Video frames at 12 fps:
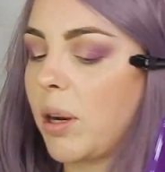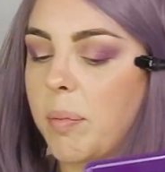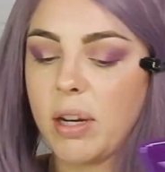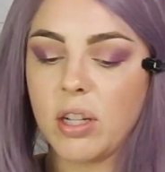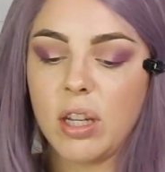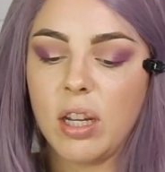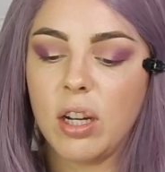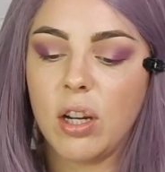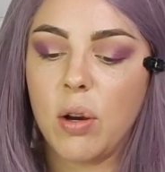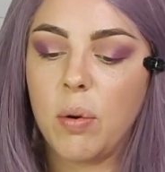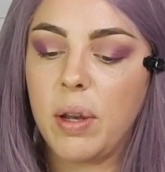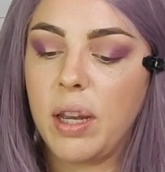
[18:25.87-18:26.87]
I'm actually going to
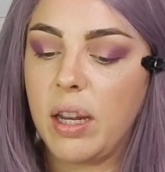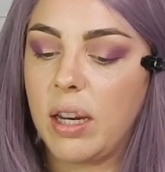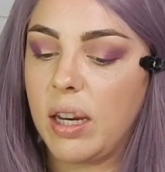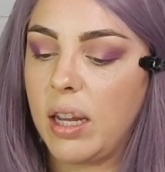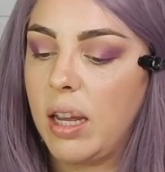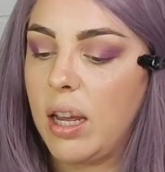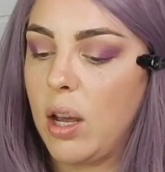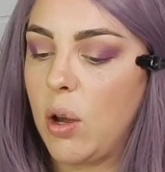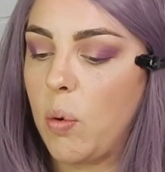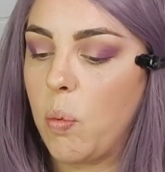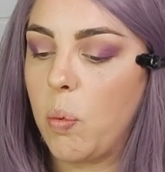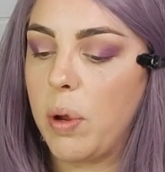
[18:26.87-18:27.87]
go in
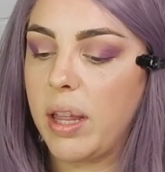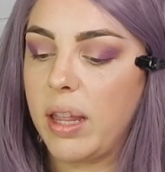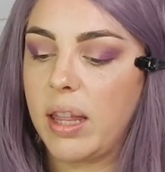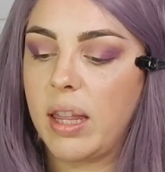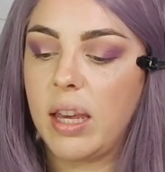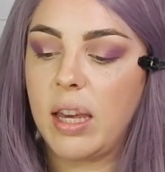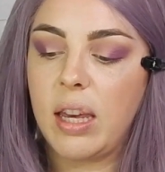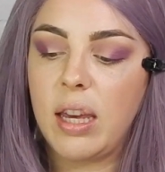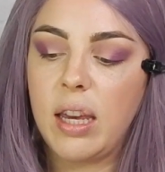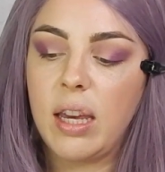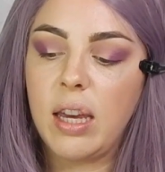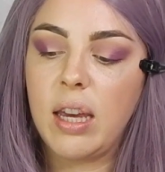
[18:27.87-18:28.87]
with
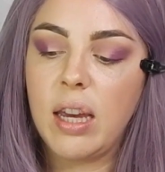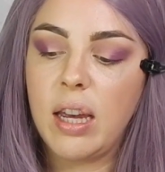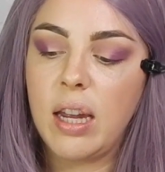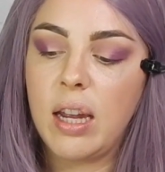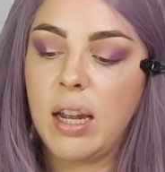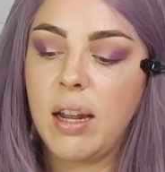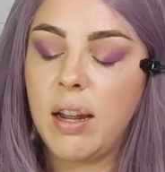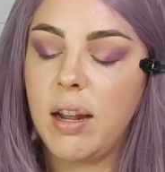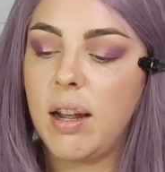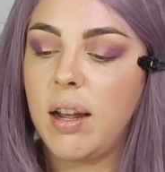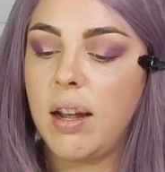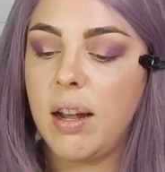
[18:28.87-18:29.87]
the,
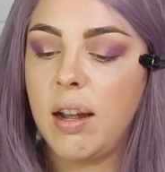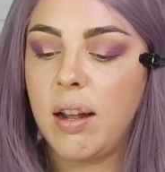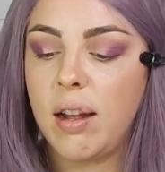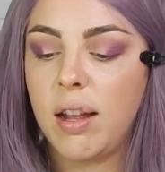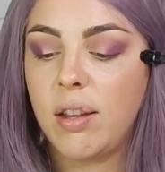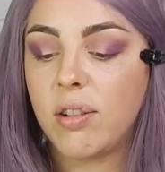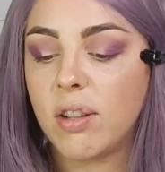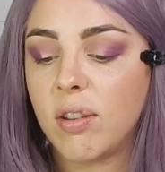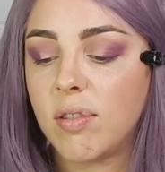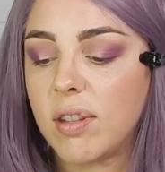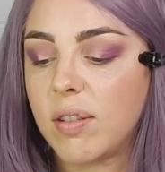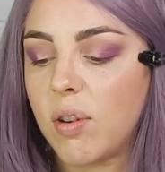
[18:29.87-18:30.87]
I usually
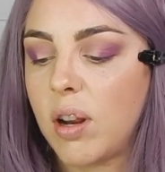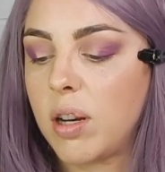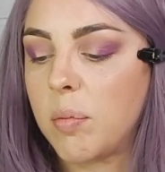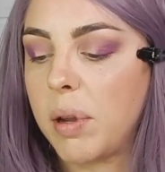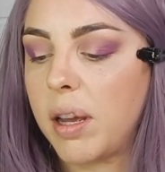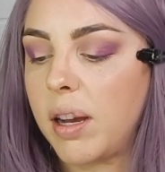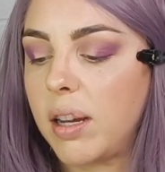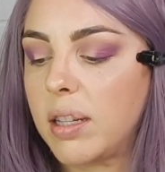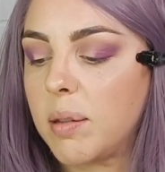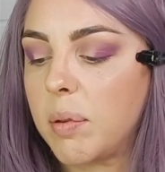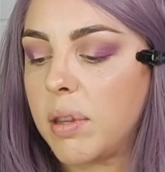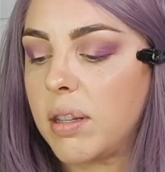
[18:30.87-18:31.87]
use this for under my
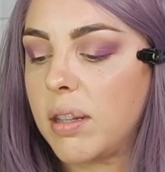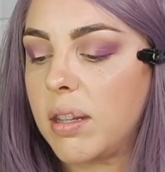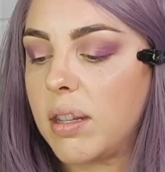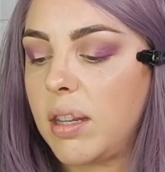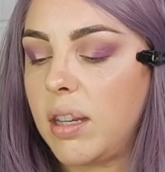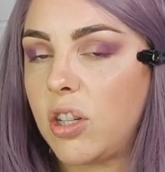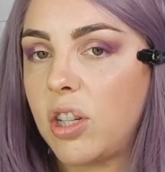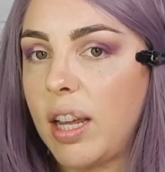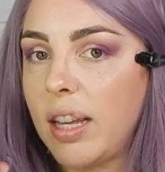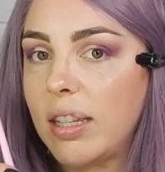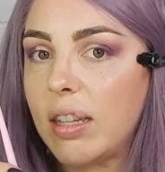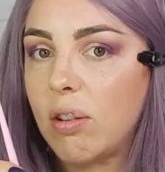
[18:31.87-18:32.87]
eyes, but this is the
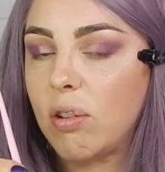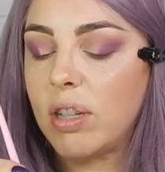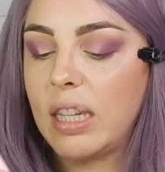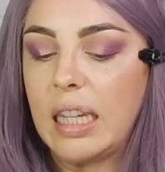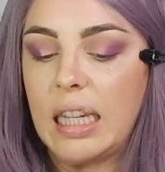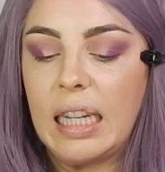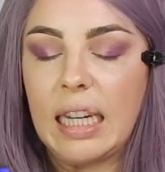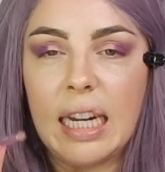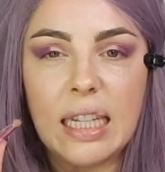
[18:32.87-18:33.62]
JS13.